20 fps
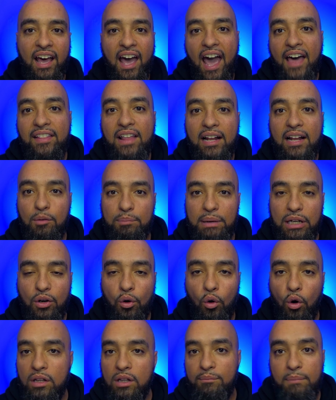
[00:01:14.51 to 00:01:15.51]
And that'll be
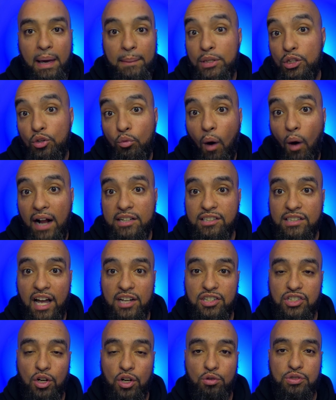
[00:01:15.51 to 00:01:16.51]
cool if maybe you watch
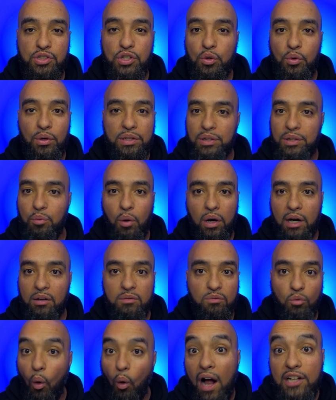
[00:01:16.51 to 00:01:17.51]
that show too and you wanna
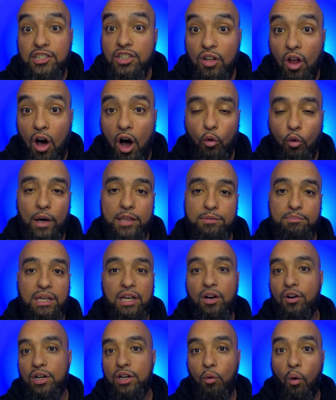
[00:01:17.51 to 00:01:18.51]
watch along with
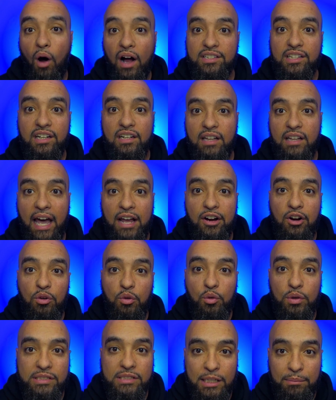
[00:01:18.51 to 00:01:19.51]
me, or you're watching it later and
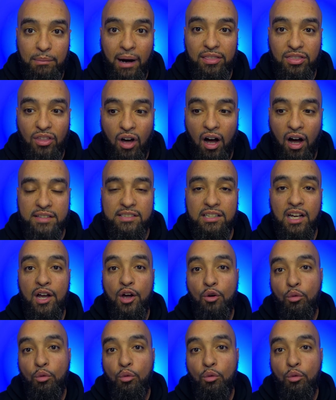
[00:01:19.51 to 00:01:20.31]
you wanna see my thoughts,